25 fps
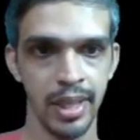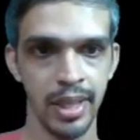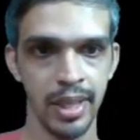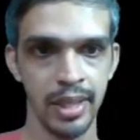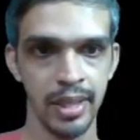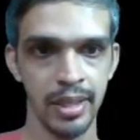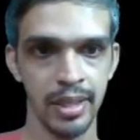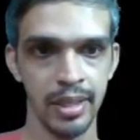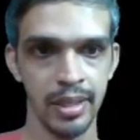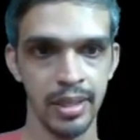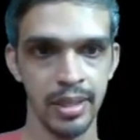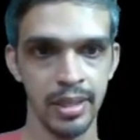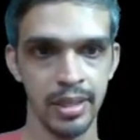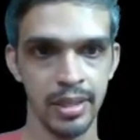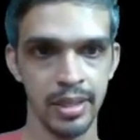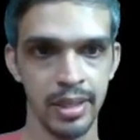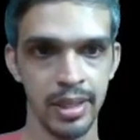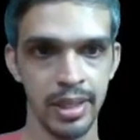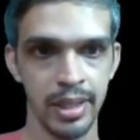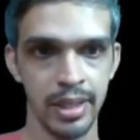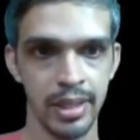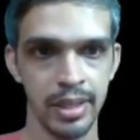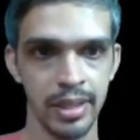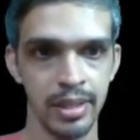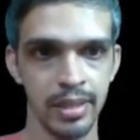will be getting
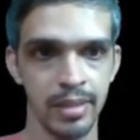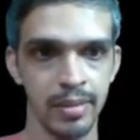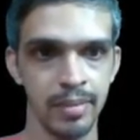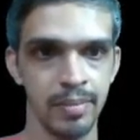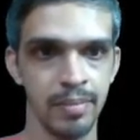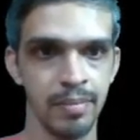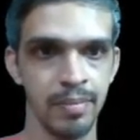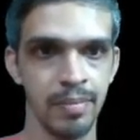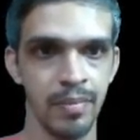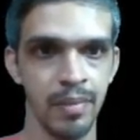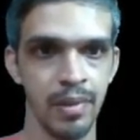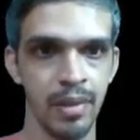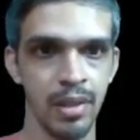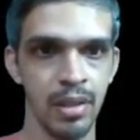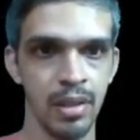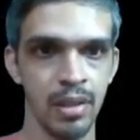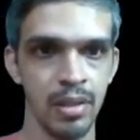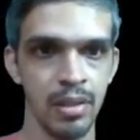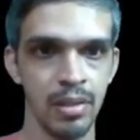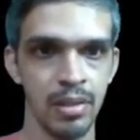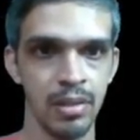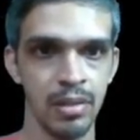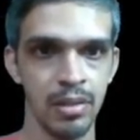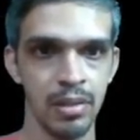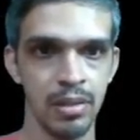6.
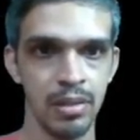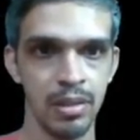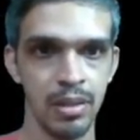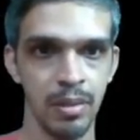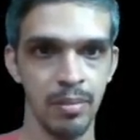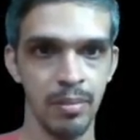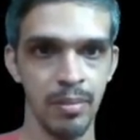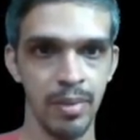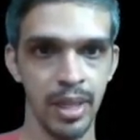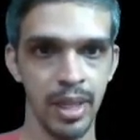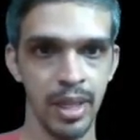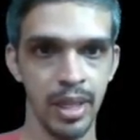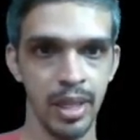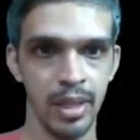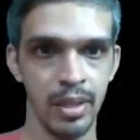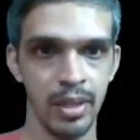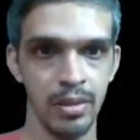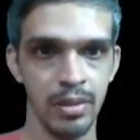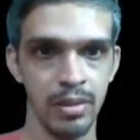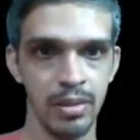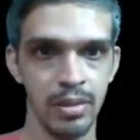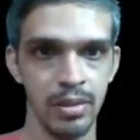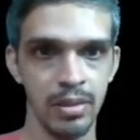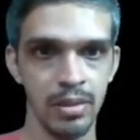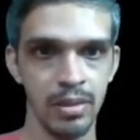So m
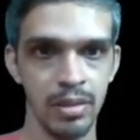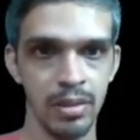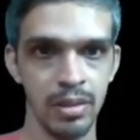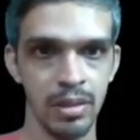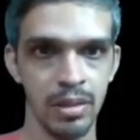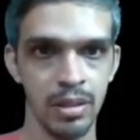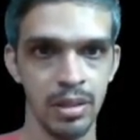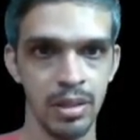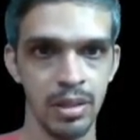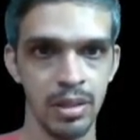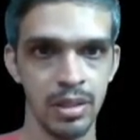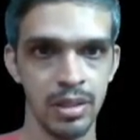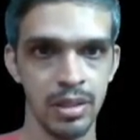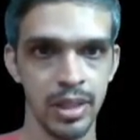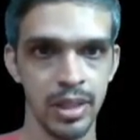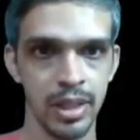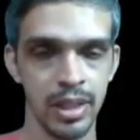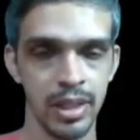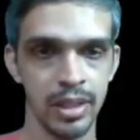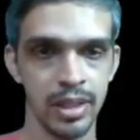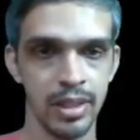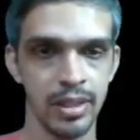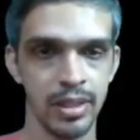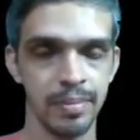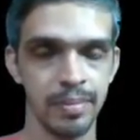equal to
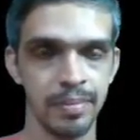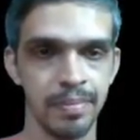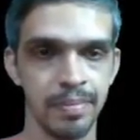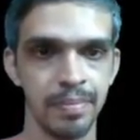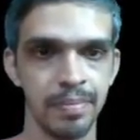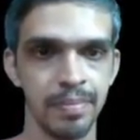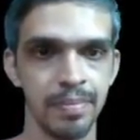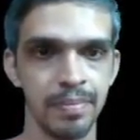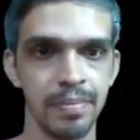6.